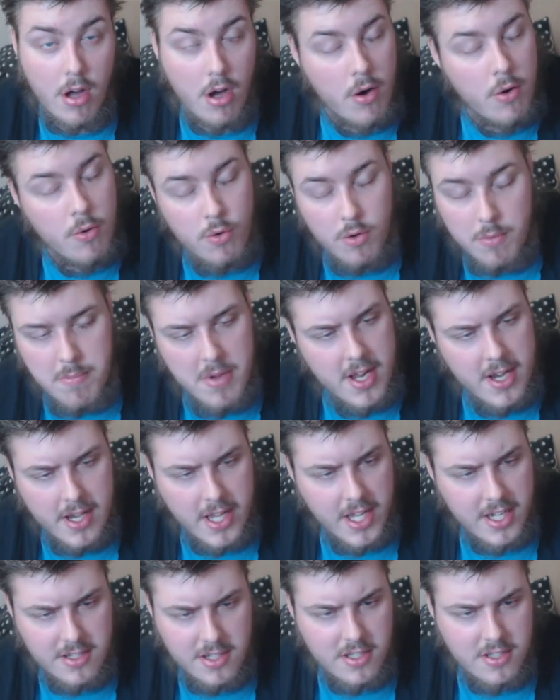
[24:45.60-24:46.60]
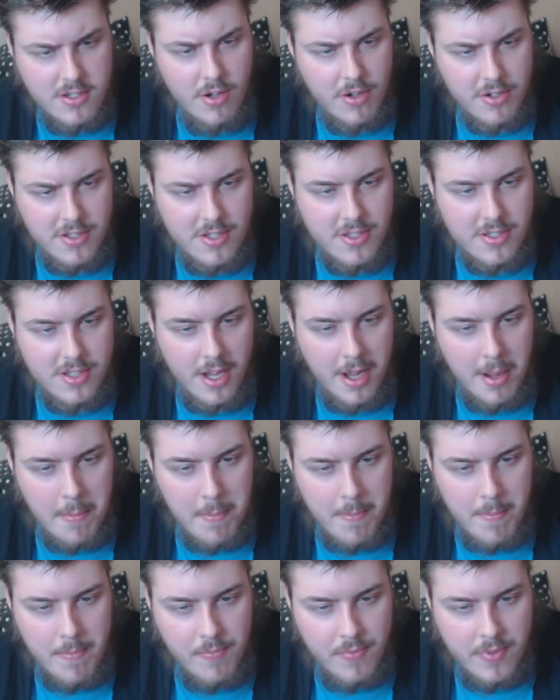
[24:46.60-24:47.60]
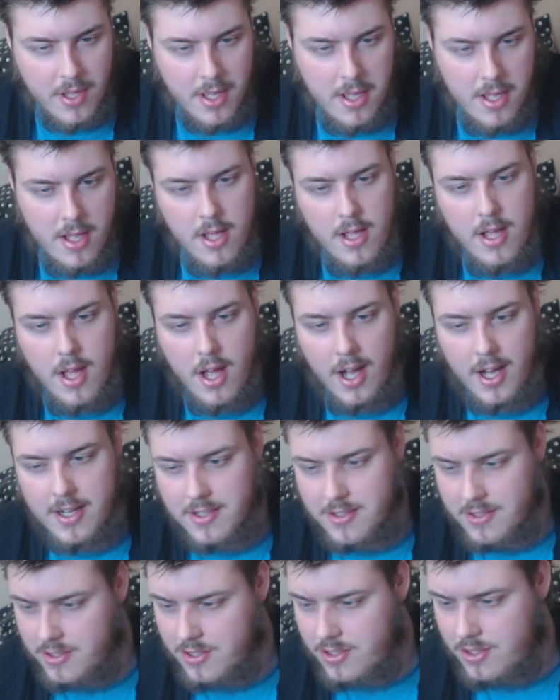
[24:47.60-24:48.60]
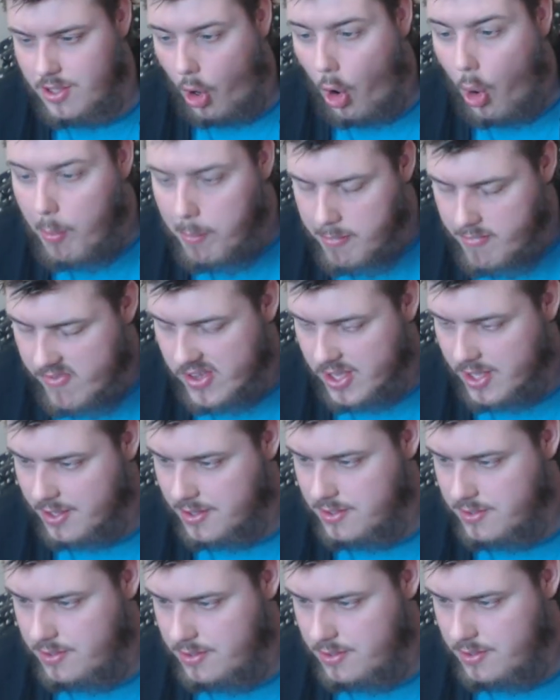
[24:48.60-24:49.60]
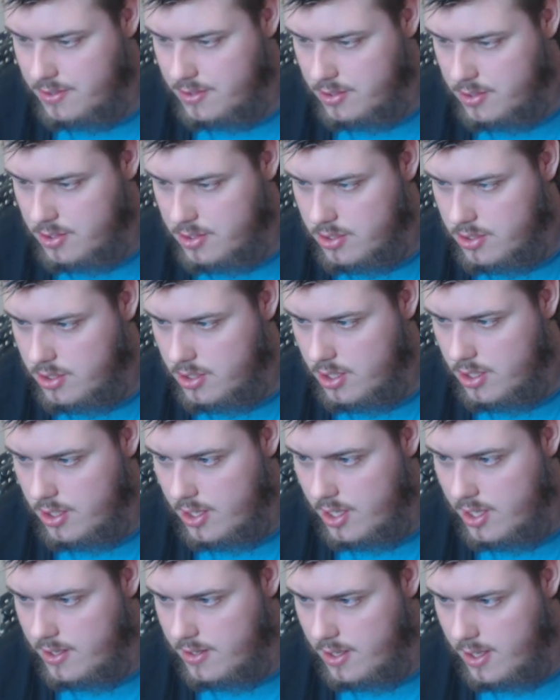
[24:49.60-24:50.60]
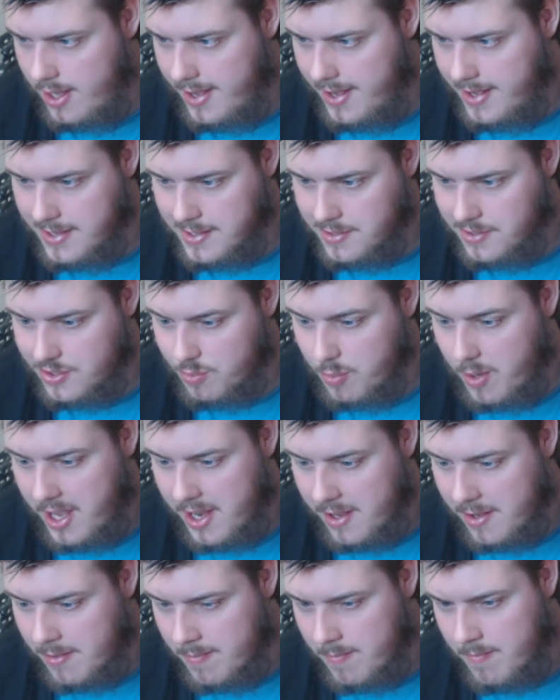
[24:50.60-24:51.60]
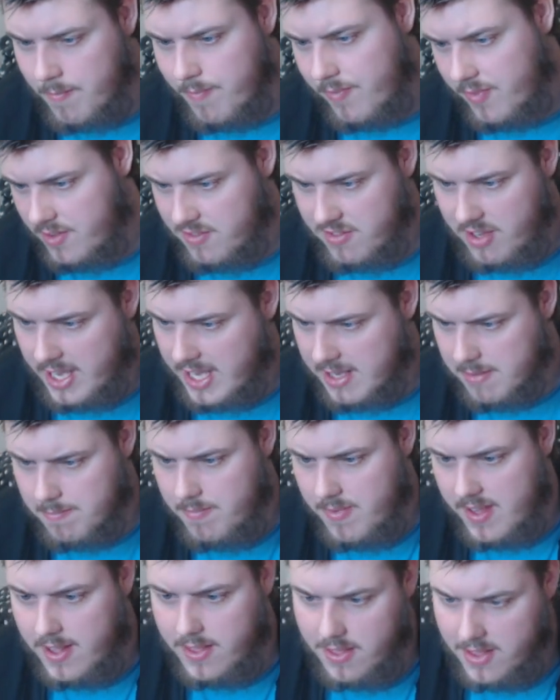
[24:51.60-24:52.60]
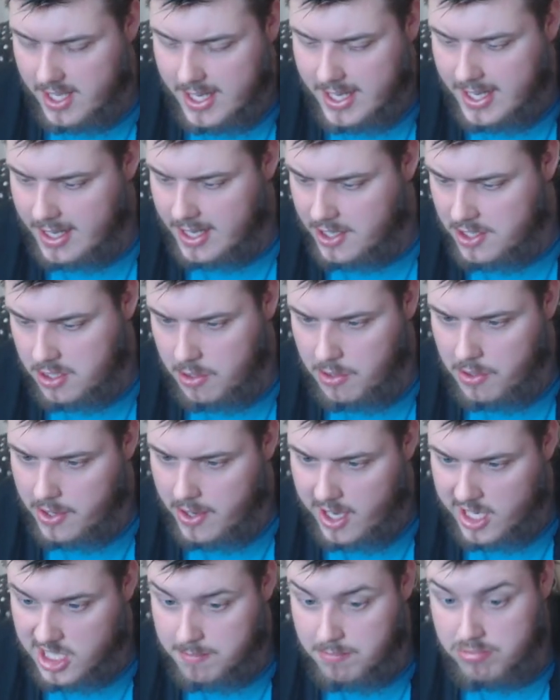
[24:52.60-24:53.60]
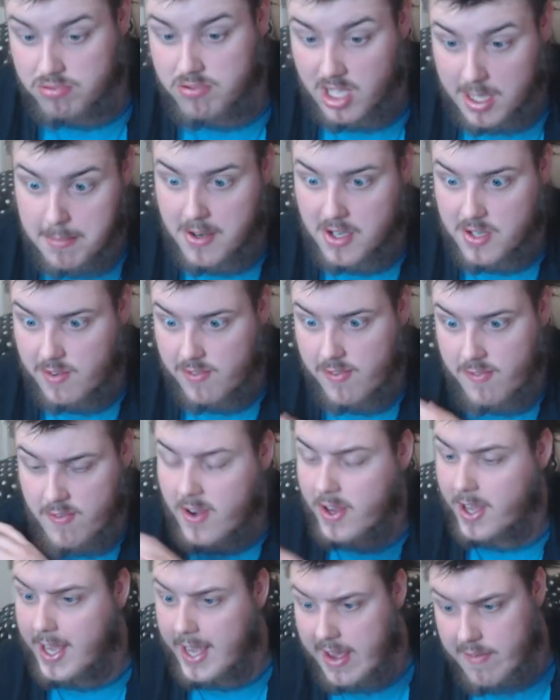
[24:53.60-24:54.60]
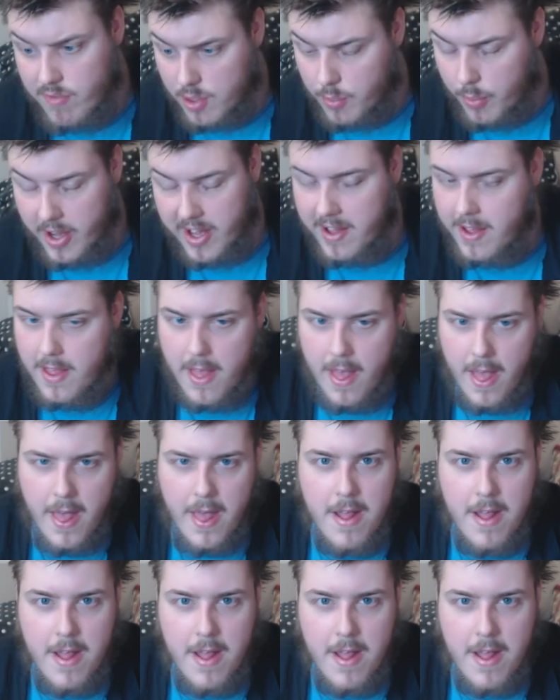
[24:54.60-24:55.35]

Oh, admittedly, it's not as obvious as when, say, the English colonised pretty much fucking everywhere.